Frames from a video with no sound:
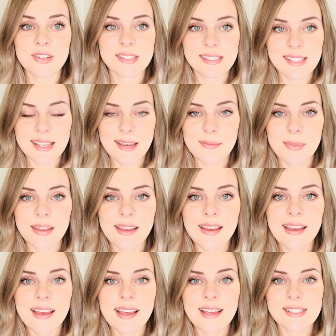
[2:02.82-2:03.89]
sleep.
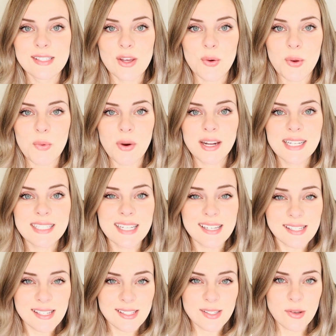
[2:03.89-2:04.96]
So we want to
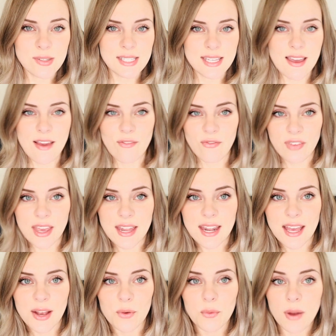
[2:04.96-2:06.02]
disassociate
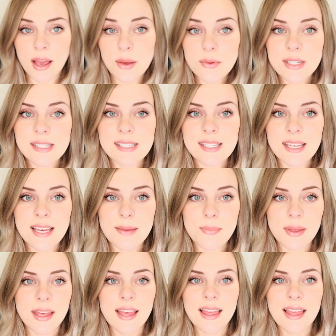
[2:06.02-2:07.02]
feeding right with sleep.